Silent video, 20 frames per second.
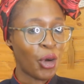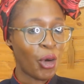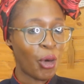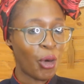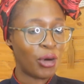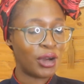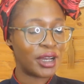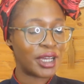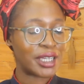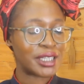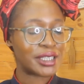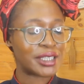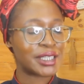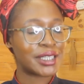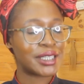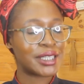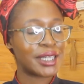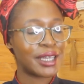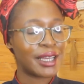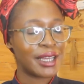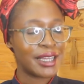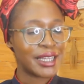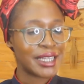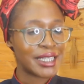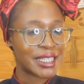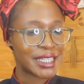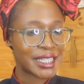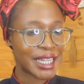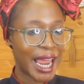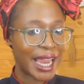August,
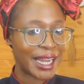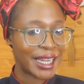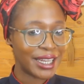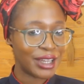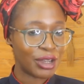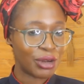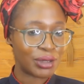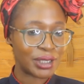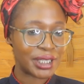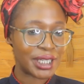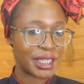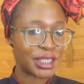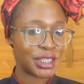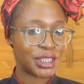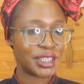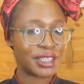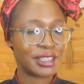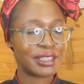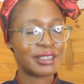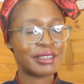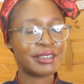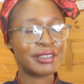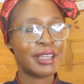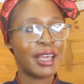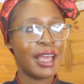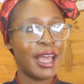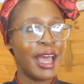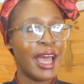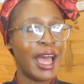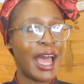slightly audacious.
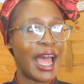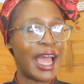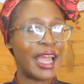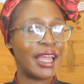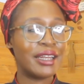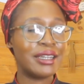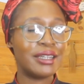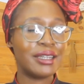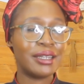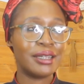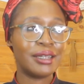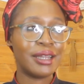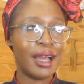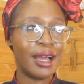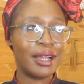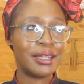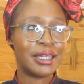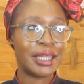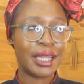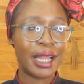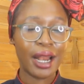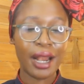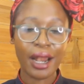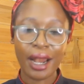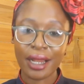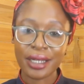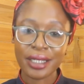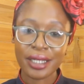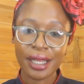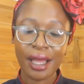I did a
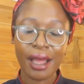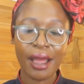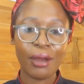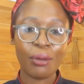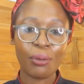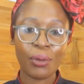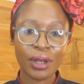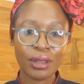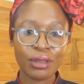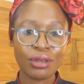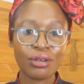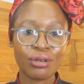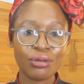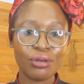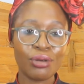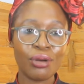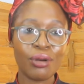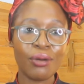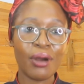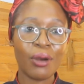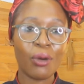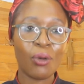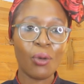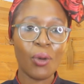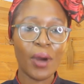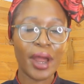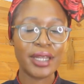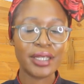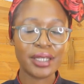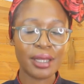declutter. I went through
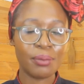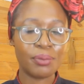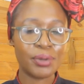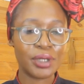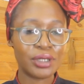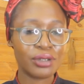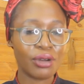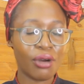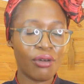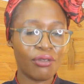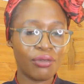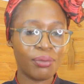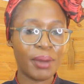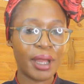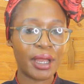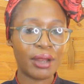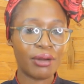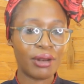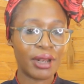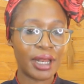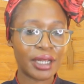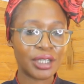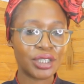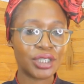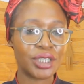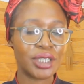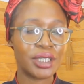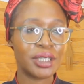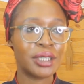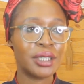quite a bit of my
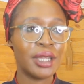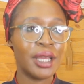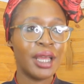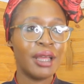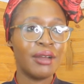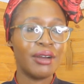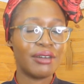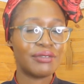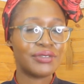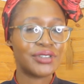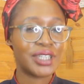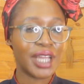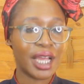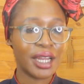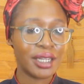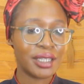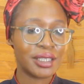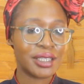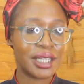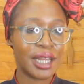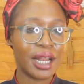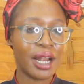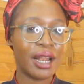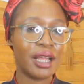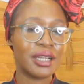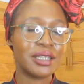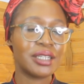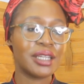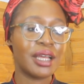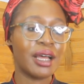collection. I've done a
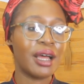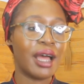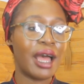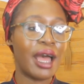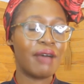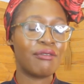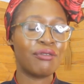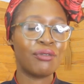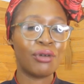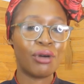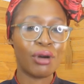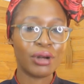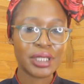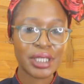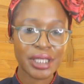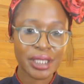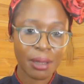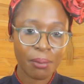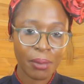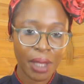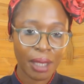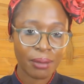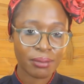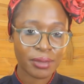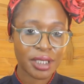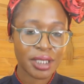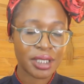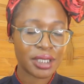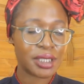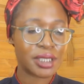declutter. I've got some
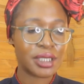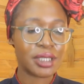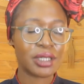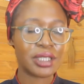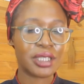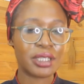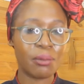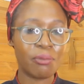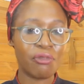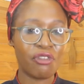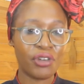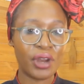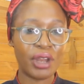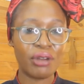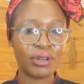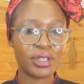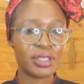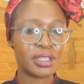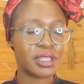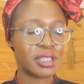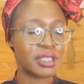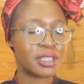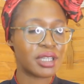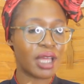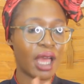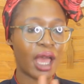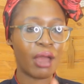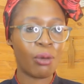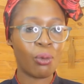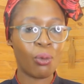empties. There's some fragrances
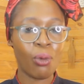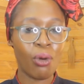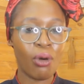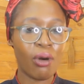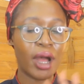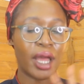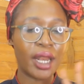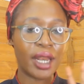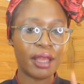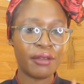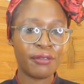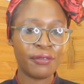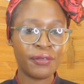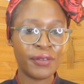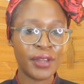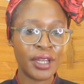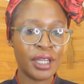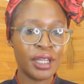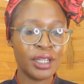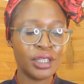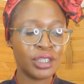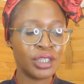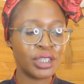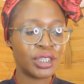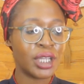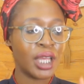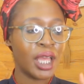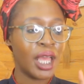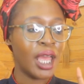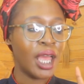that I wore and I
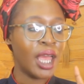finished.